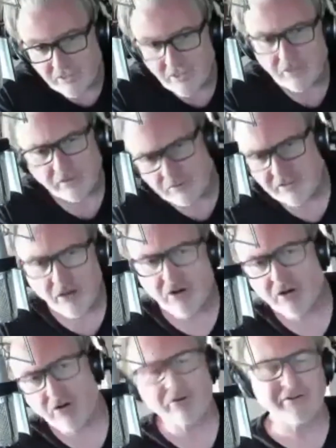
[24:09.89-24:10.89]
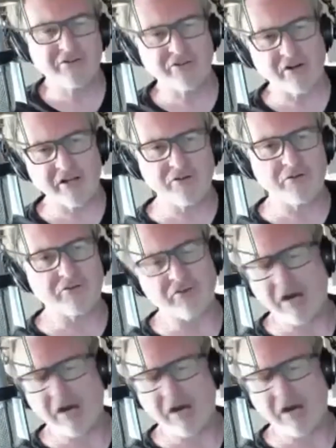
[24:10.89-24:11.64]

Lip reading: a little younger and trying to do this.